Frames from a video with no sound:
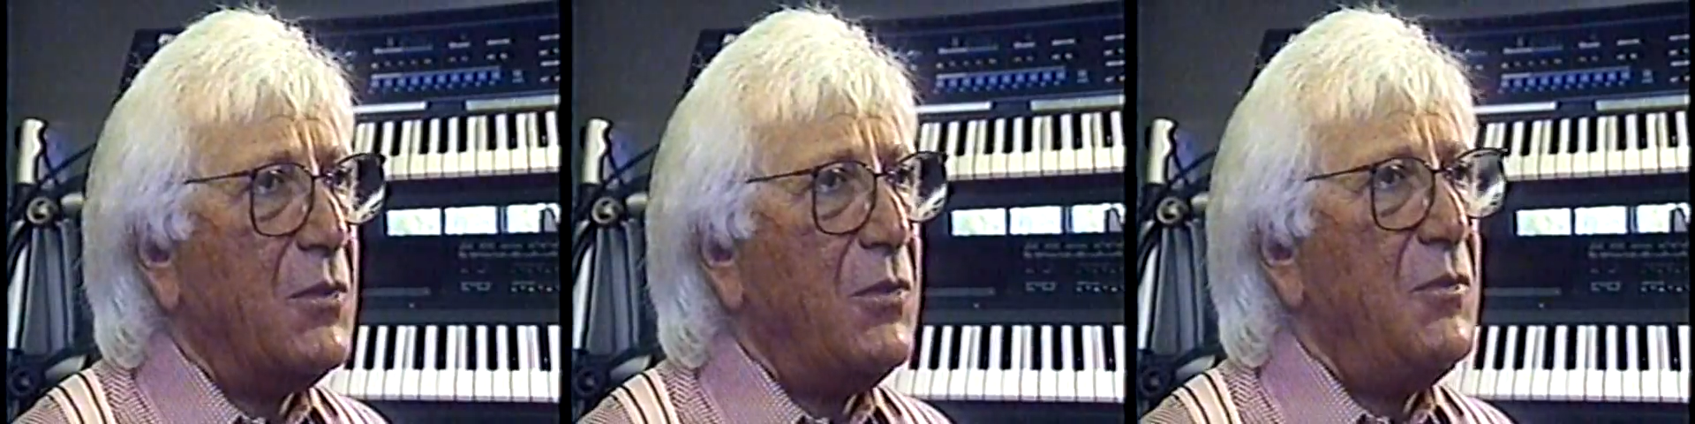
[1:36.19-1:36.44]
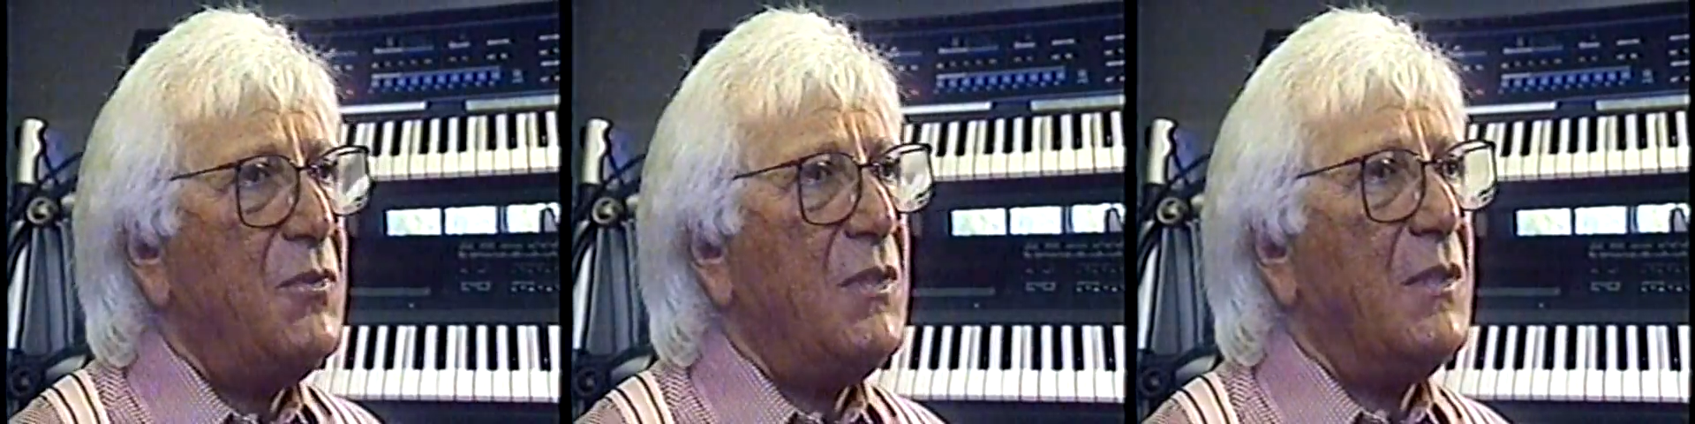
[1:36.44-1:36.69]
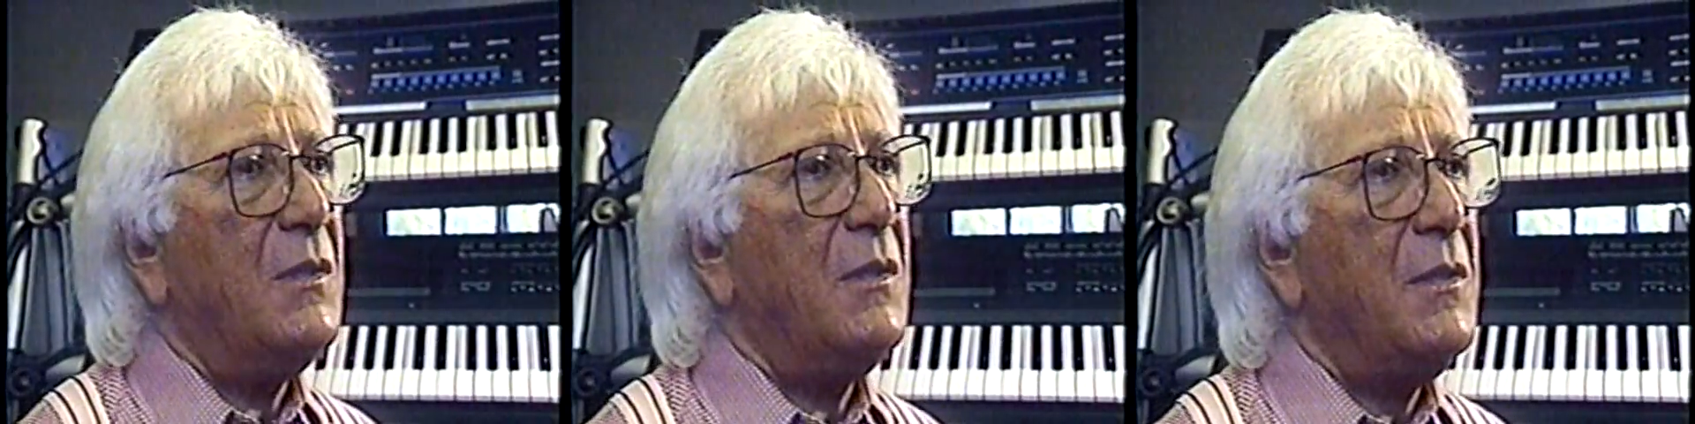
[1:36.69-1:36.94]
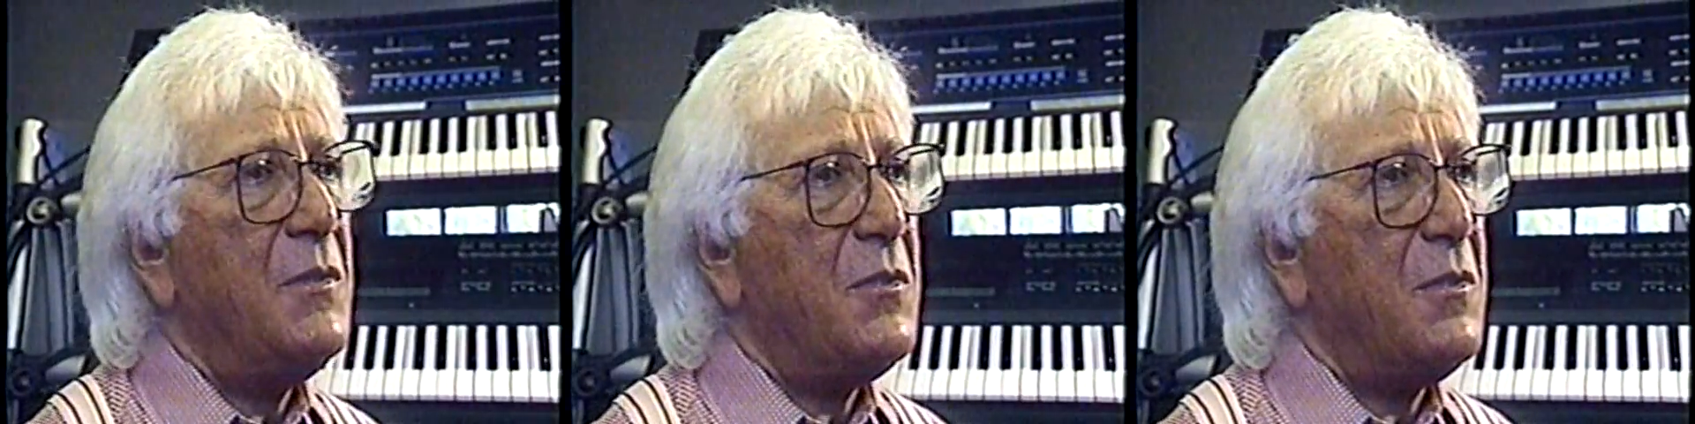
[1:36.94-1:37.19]
acoustical
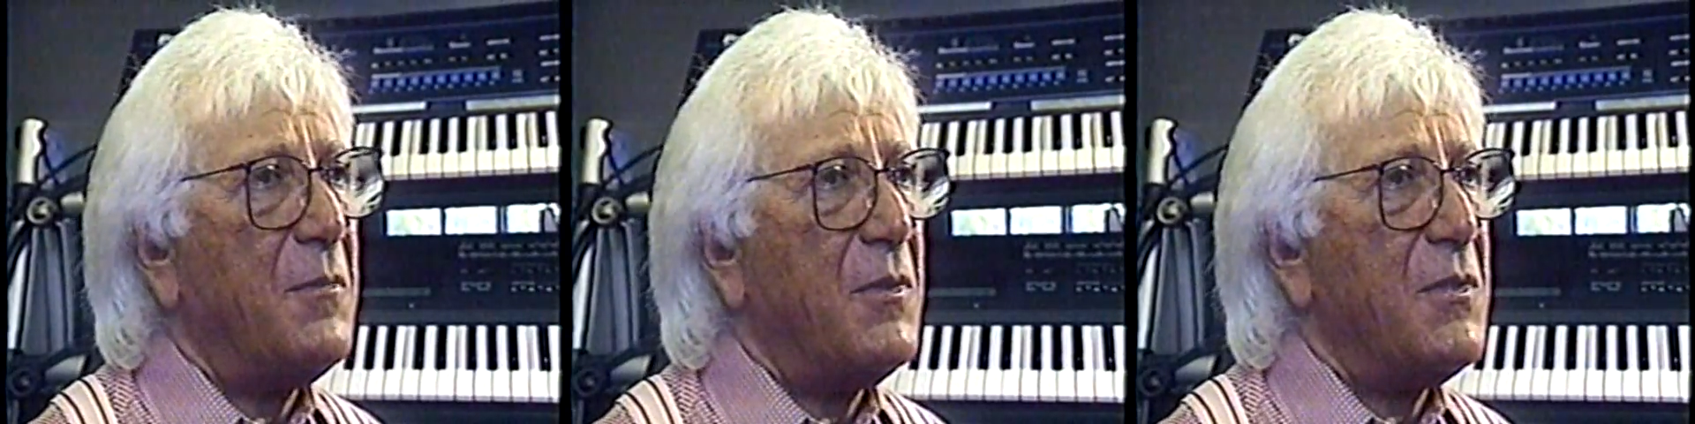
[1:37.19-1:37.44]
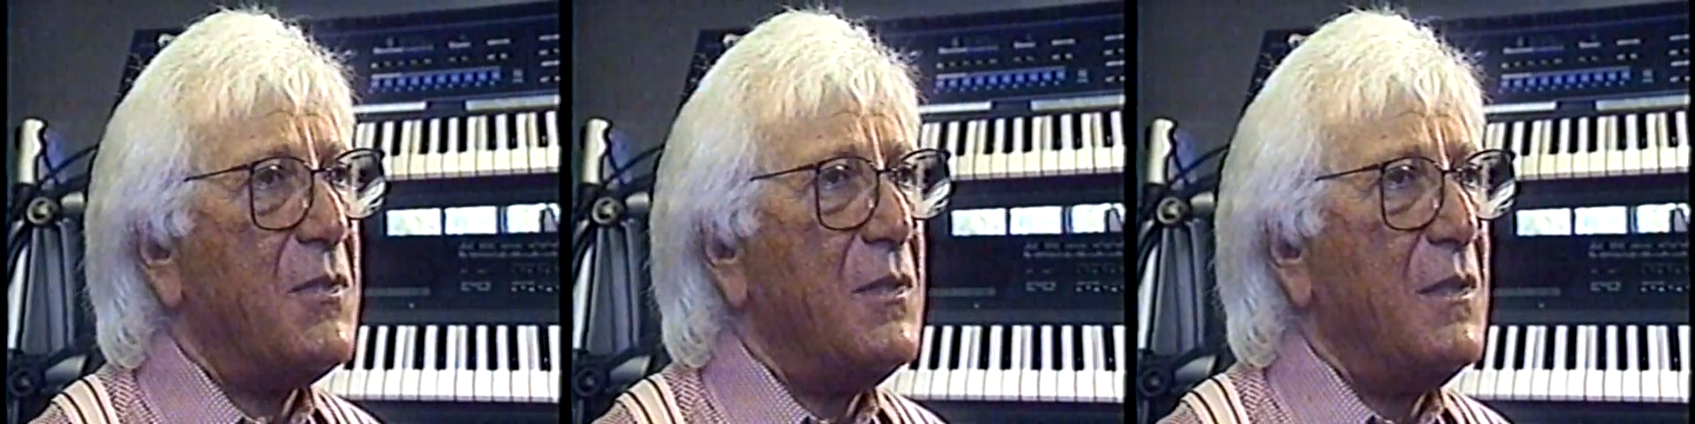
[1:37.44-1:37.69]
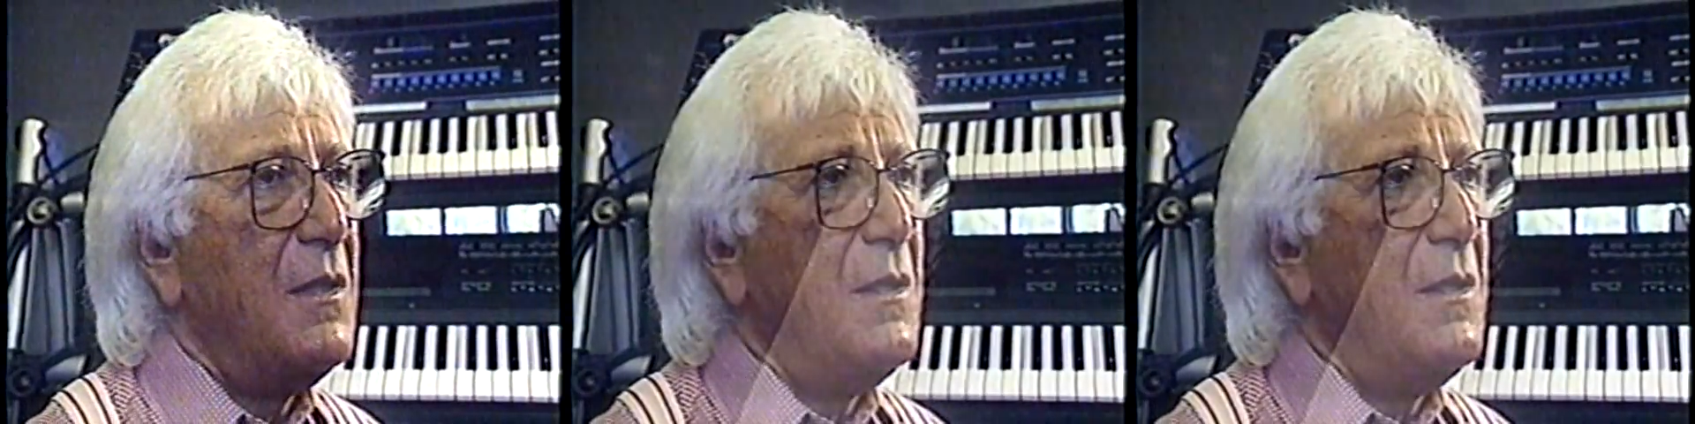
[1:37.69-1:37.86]
instruments.